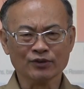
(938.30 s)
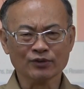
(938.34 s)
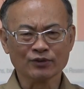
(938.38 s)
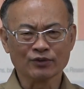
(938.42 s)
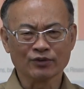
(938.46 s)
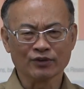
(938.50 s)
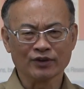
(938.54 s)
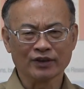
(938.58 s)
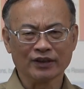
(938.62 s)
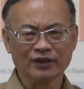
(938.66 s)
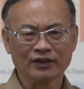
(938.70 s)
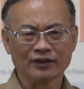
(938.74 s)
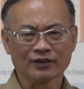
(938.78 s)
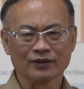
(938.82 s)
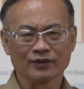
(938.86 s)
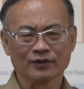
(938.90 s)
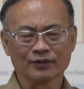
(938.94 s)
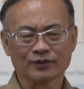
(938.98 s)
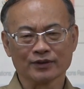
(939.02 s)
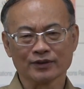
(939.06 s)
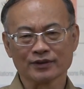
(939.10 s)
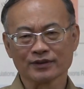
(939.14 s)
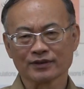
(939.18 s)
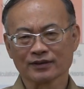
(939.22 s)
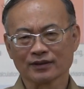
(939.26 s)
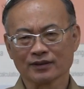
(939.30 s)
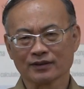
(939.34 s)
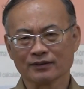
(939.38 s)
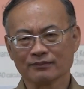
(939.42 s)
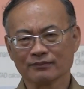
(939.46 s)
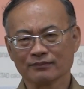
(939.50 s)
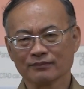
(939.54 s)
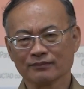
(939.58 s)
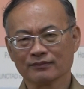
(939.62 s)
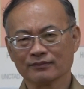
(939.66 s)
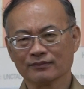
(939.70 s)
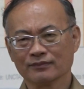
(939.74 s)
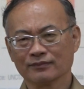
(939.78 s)
nuclear or some
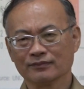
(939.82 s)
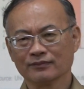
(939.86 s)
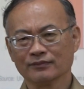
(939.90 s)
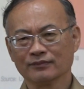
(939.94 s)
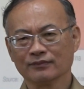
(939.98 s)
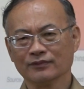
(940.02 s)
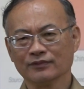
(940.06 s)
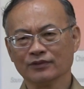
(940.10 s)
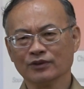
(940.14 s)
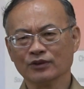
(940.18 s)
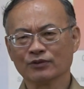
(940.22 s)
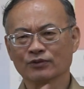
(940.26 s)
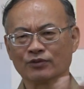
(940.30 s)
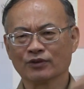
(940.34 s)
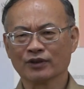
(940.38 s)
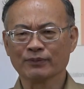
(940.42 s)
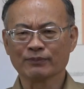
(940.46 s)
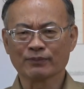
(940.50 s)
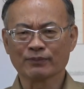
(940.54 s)
nuclear